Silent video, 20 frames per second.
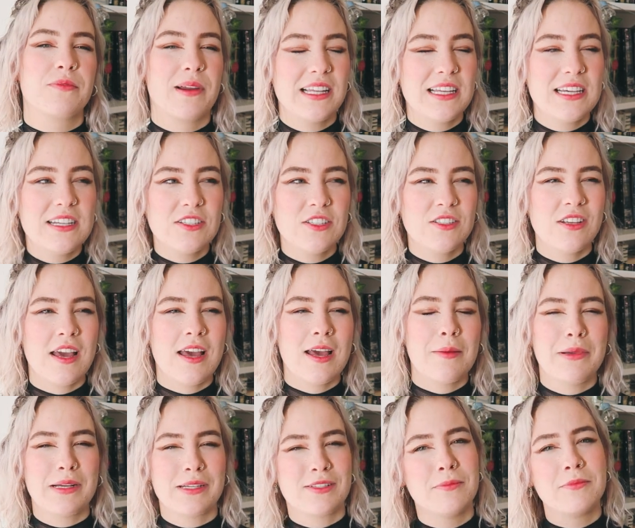thrillers
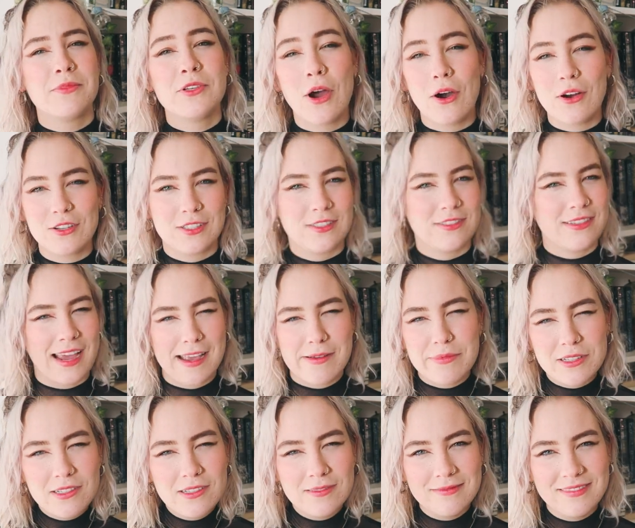because I'm not
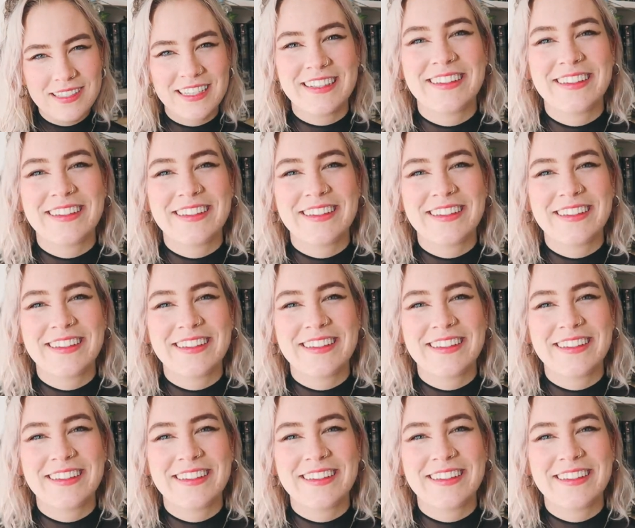stable.